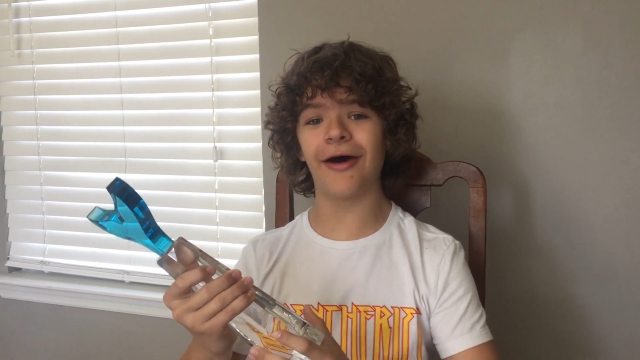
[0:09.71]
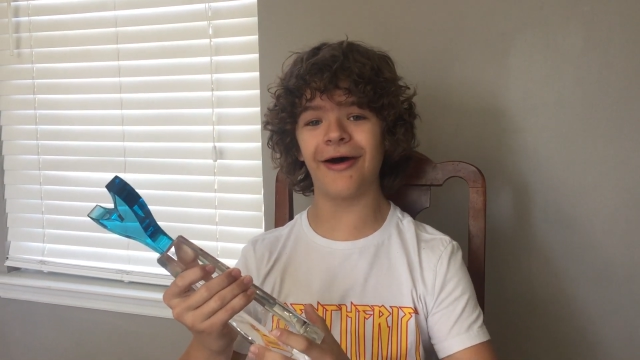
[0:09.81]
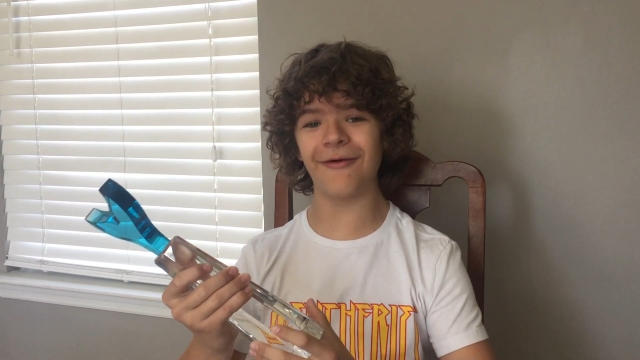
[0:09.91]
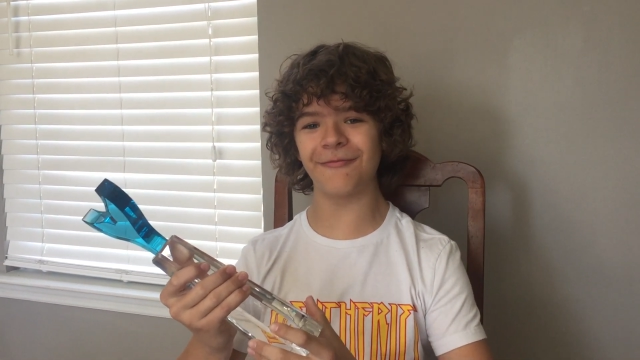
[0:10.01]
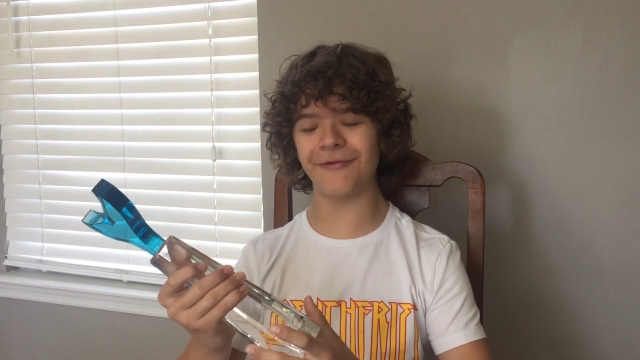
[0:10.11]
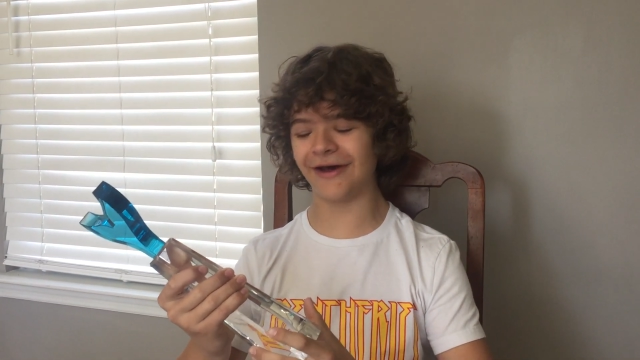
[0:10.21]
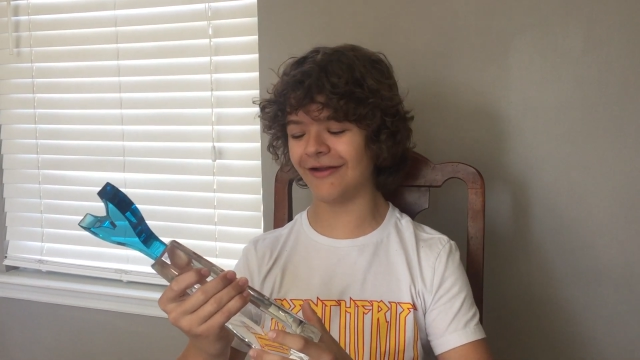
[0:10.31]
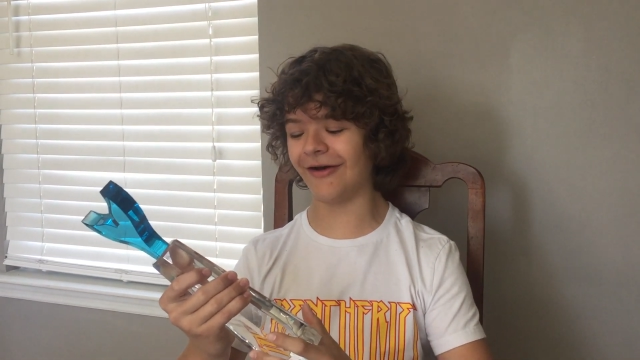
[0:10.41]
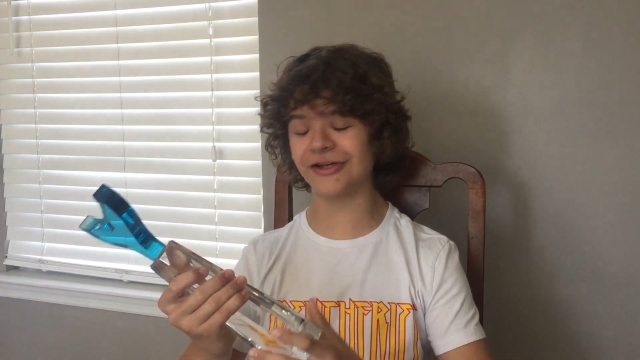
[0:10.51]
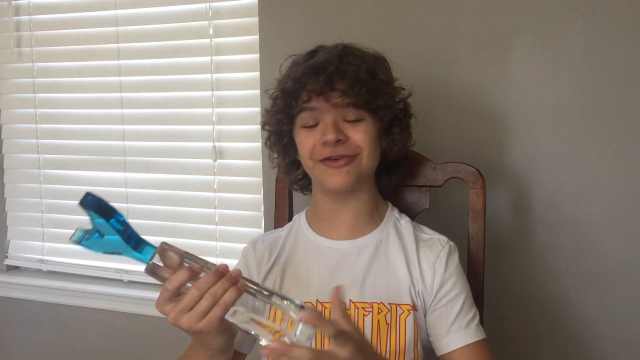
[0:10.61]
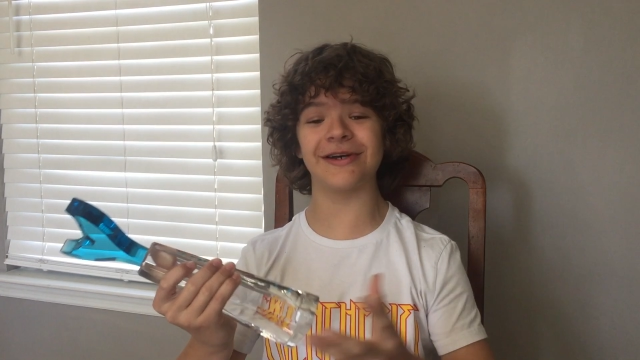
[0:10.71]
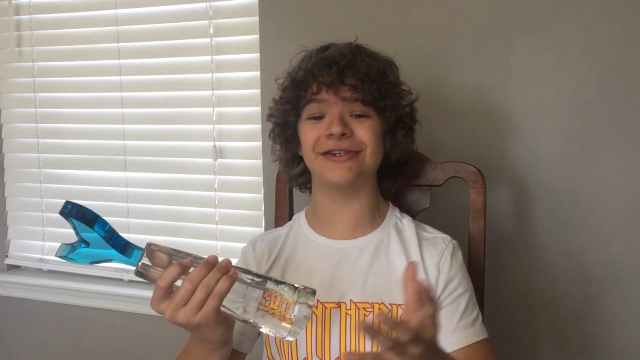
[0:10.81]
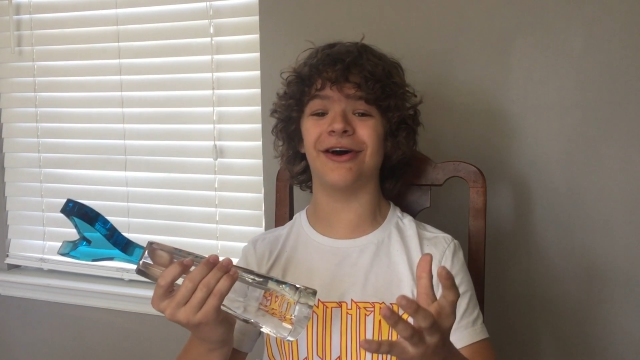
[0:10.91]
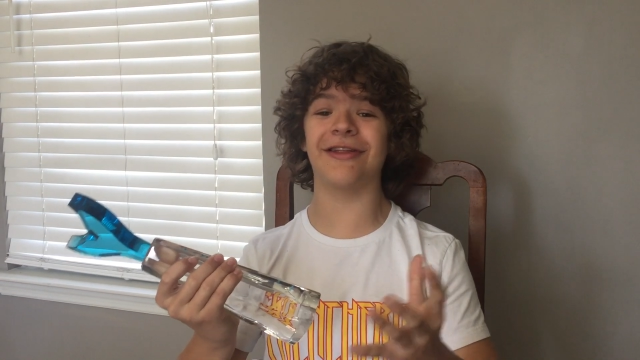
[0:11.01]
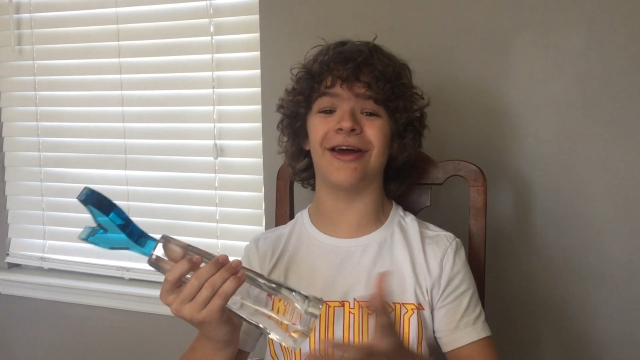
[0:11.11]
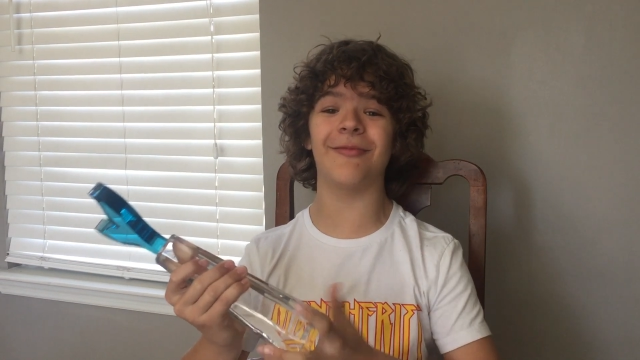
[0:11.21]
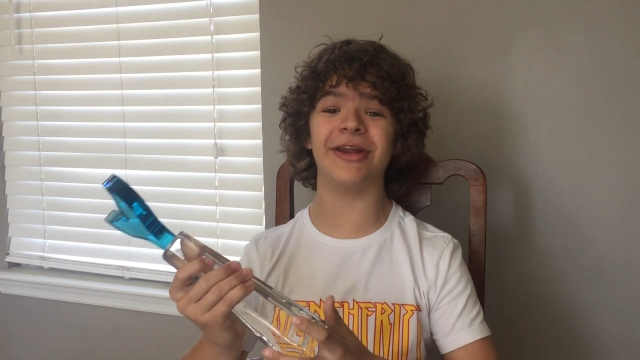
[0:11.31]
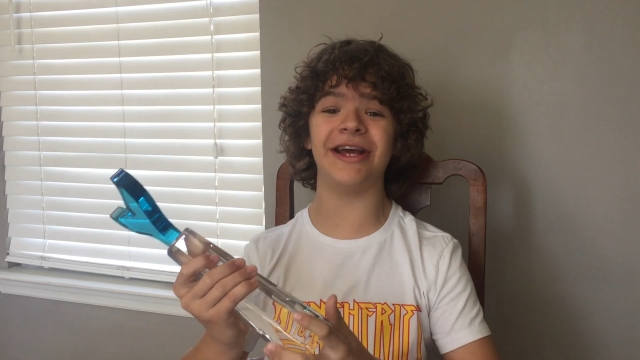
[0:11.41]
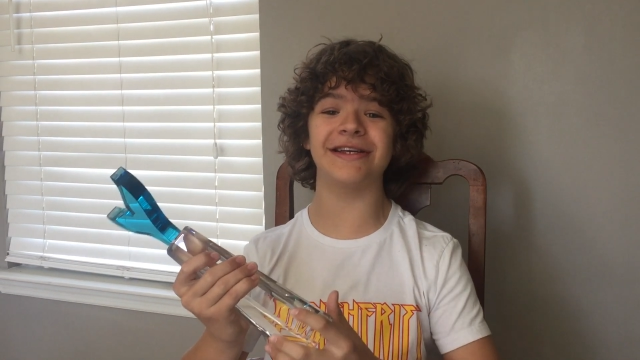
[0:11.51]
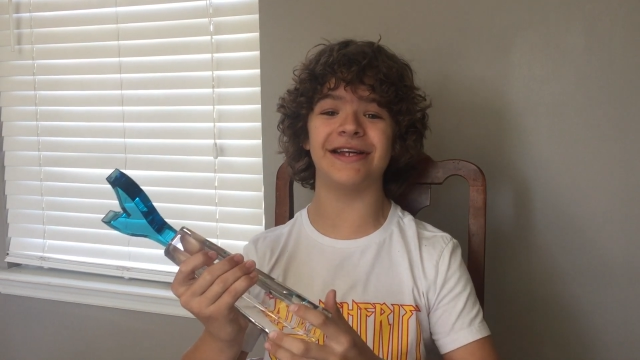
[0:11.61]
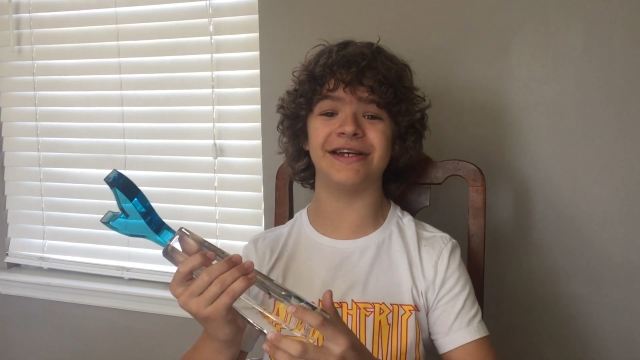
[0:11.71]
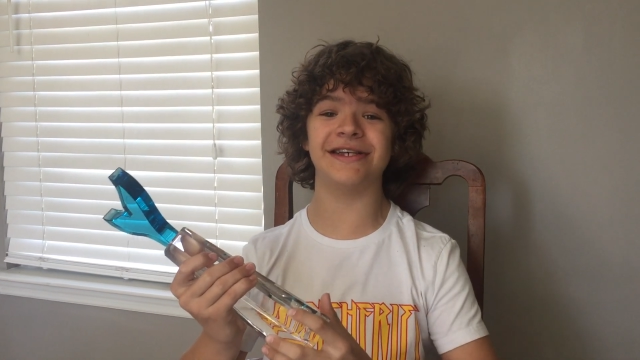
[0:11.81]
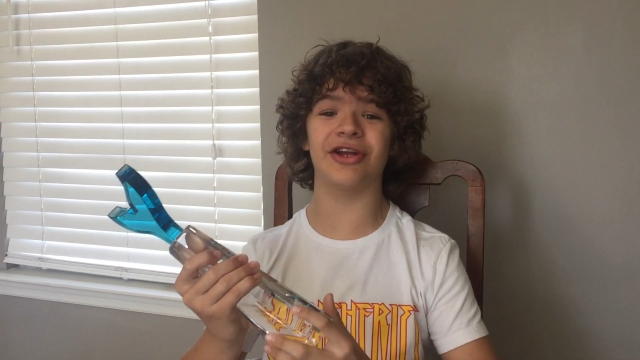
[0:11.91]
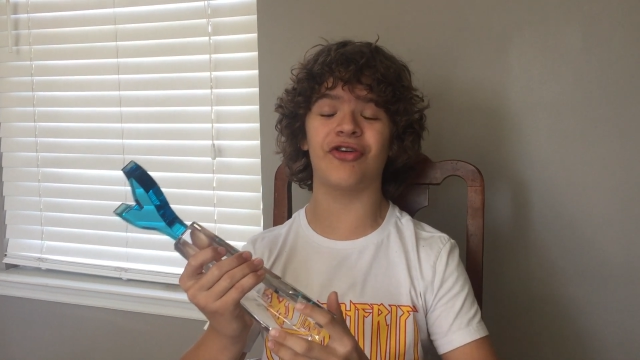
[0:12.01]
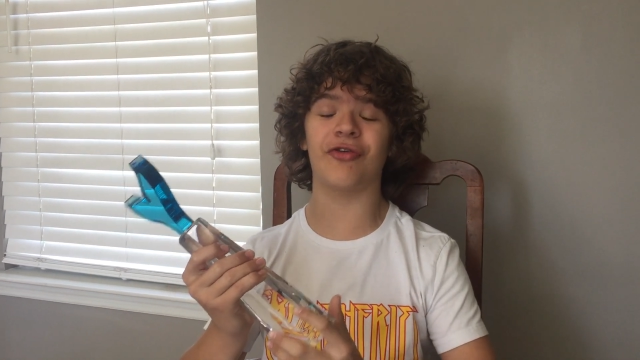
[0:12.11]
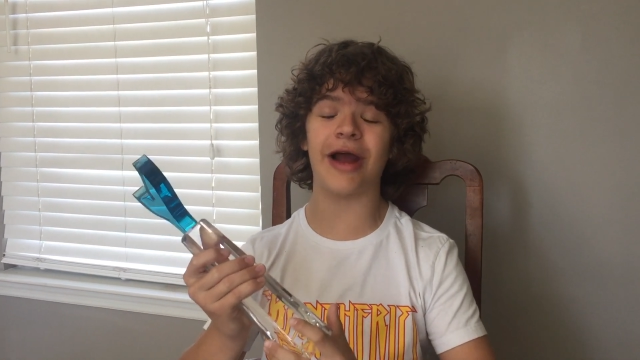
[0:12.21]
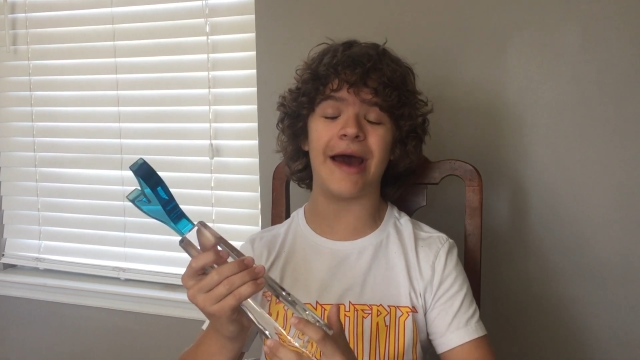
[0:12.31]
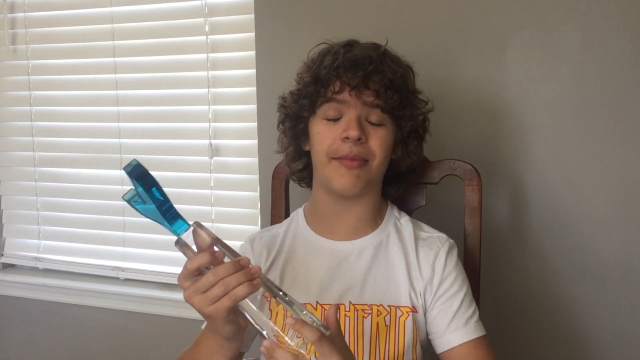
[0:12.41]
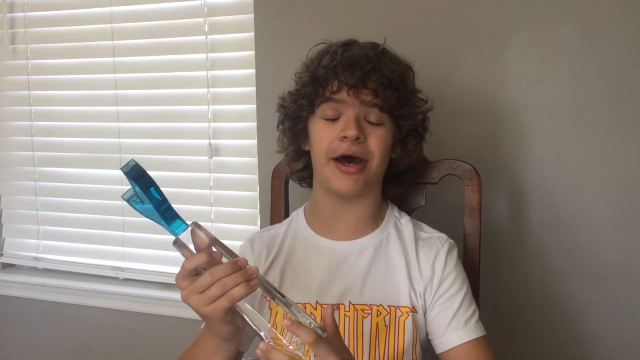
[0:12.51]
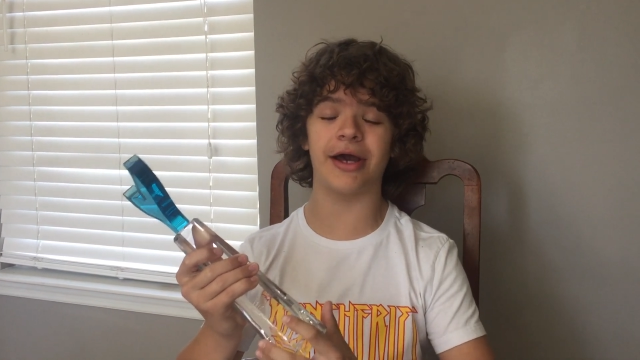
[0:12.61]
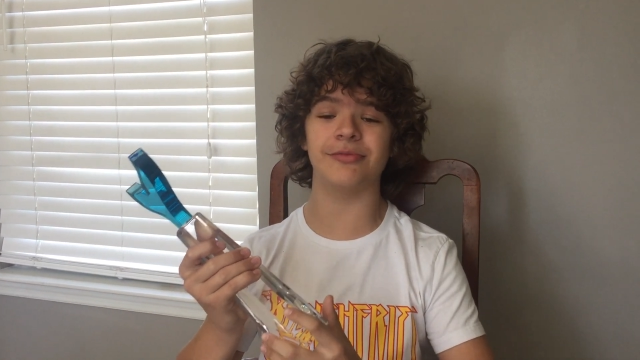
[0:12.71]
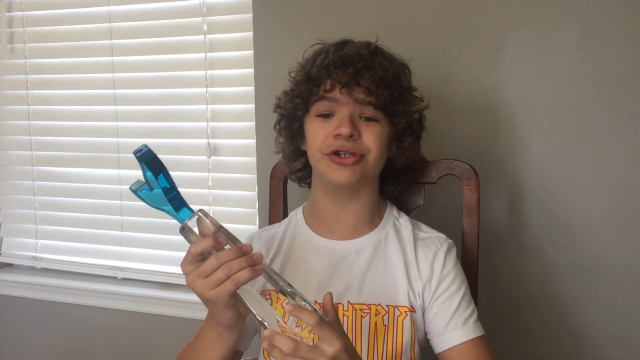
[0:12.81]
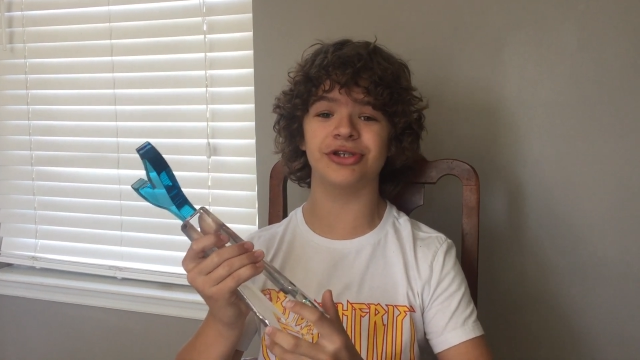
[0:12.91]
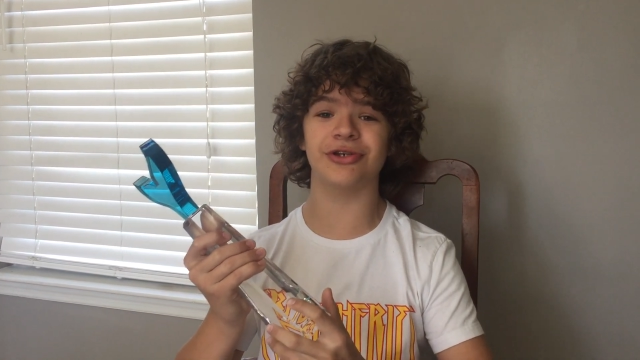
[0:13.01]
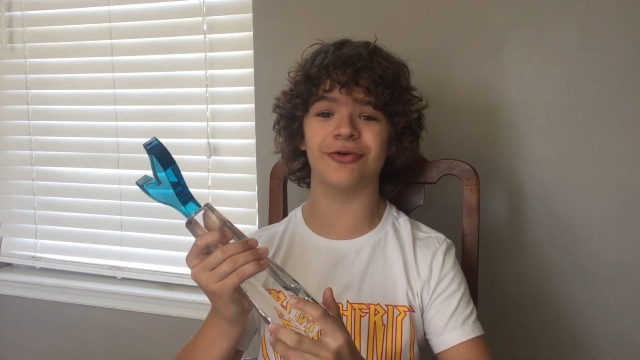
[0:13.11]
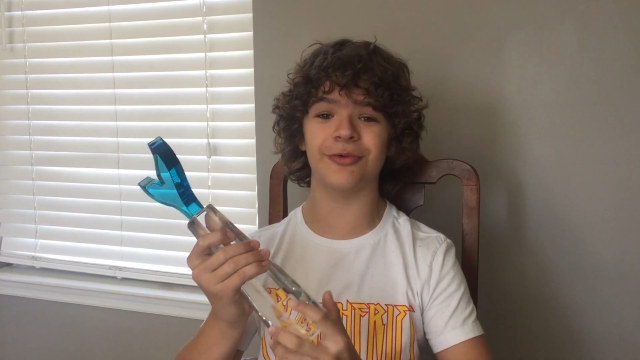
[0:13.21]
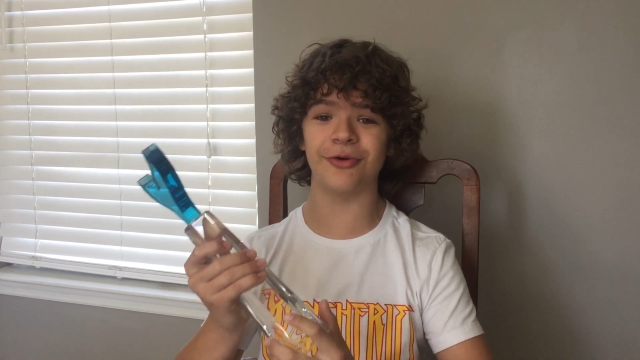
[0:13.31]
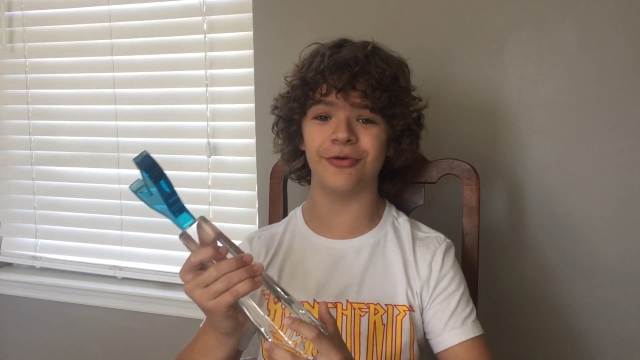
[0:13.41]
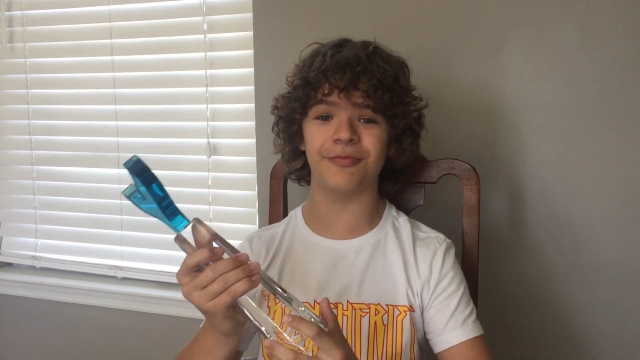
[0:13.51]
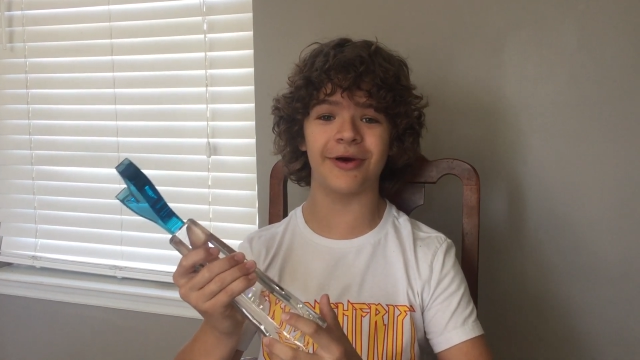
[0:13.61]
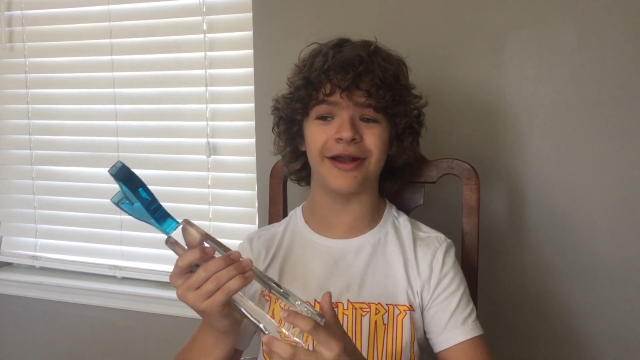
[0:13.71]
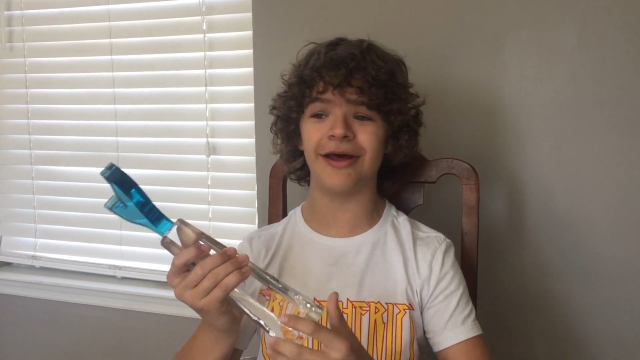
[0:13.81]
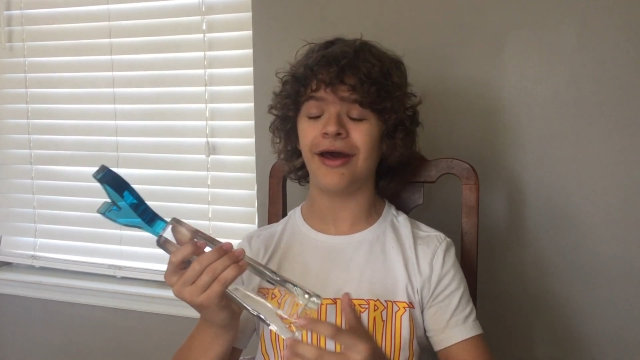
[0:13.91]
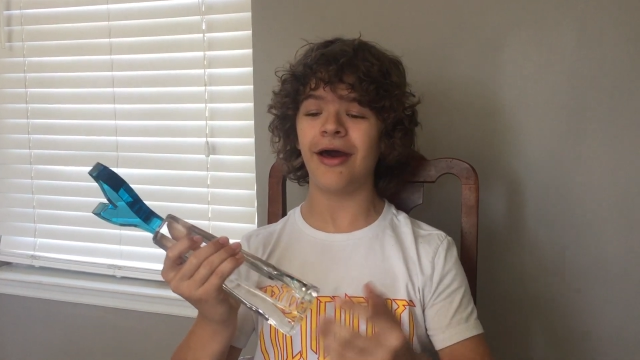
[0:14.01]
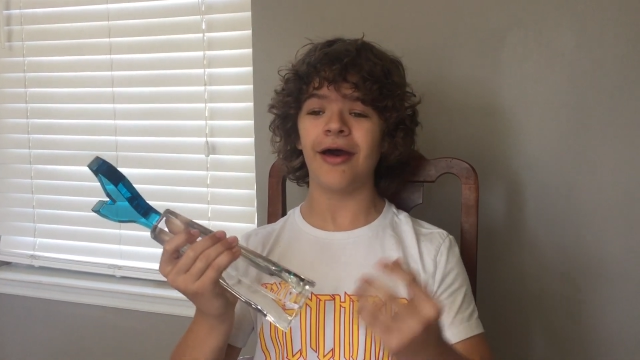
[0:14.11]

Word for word: Um, but also, I saw the nominees and I said, crap, I am screwed. But